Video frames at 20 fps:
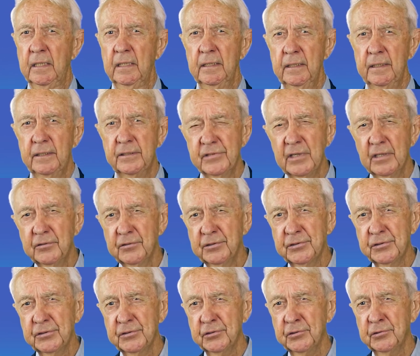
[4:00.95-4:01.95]
He's not going
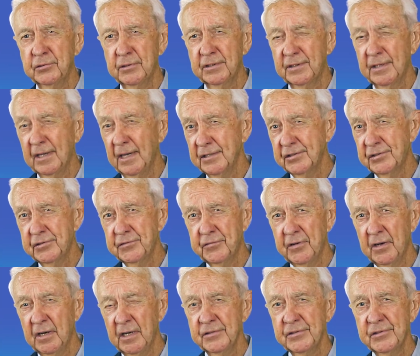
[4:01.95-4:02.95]
to
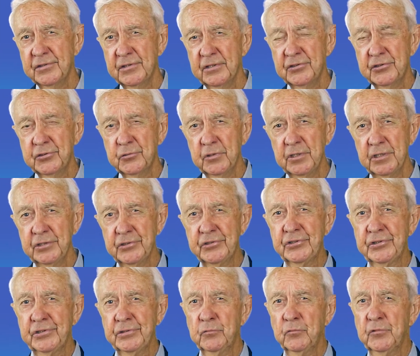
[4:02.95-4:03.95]
catastrophize the
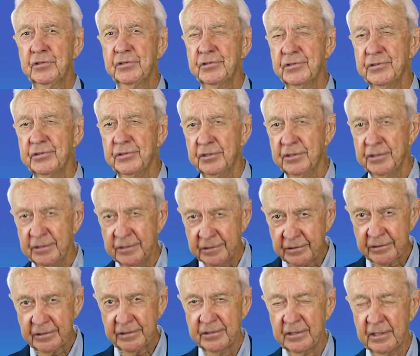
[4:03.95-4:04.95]
situation with his
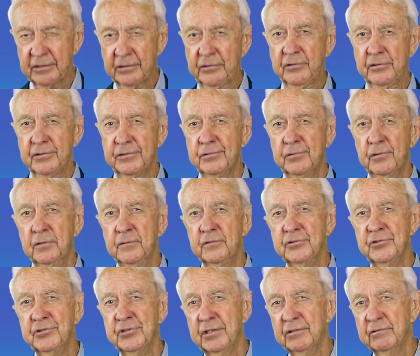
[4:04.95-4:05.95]
daughter. He's not going to
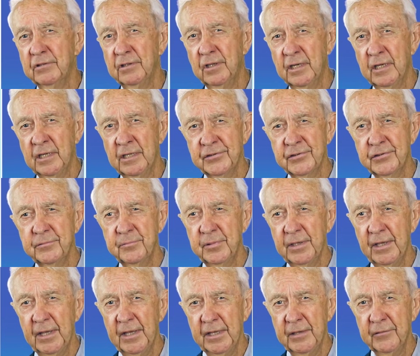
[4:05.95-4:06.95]
overgeneralize her
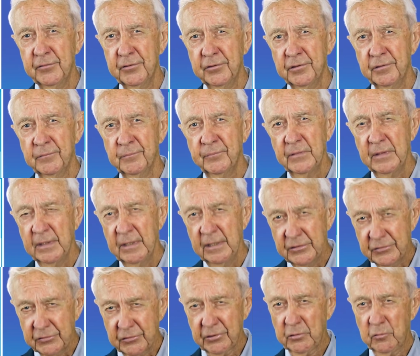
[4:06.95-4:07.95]
behavior.
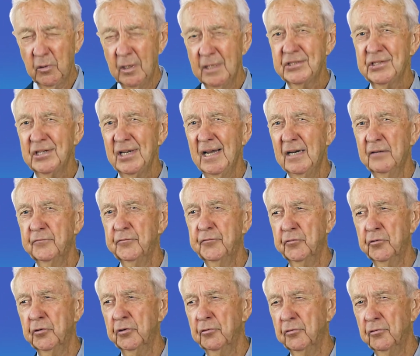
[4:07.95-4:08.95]
He's going to watch out
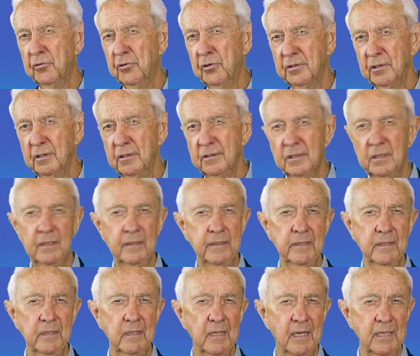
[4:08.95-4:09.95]
for all the
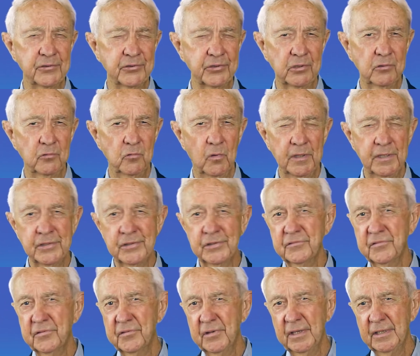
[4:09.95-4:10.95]
illogical ways
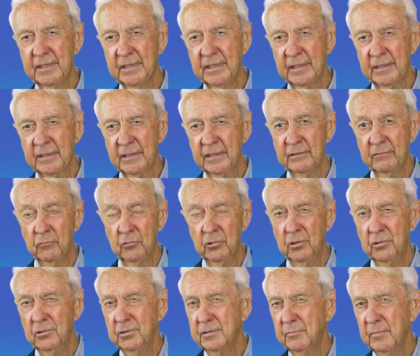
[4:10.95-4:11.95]
of thinking that will
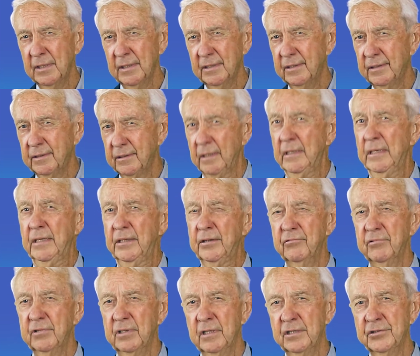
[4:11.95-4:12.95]
only make
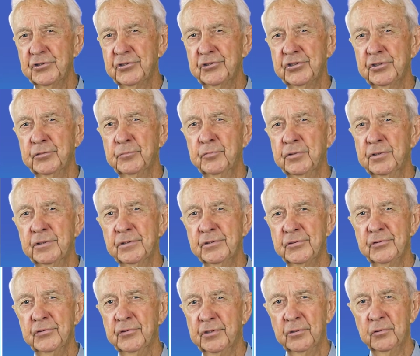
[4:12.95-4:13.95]
the relationship with
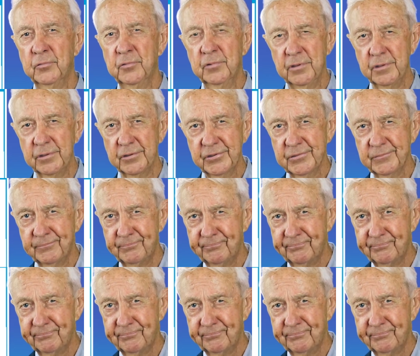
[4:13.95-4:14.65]
his daughter worse.